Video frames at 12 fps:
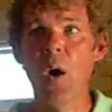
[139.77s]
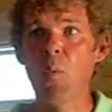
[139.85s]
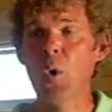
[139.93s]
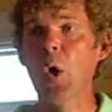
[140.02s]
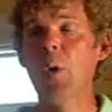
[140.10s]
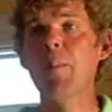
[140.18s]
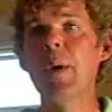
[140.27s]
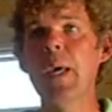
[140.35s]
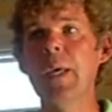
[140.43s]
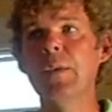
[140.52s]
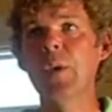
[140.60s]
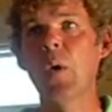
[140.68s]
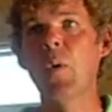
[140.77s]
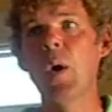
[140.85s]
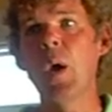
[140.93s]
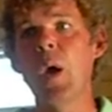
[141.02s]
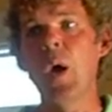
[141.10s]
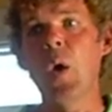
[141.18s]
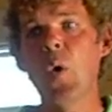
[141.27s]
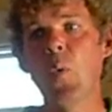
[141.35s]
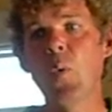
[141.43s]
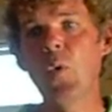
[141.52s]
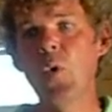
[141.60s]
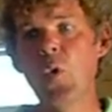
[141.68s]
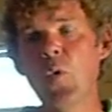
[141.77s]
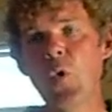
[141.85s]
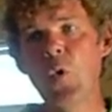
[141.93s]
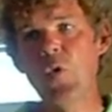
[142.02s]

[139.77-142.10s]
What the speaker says: we're going to be. So you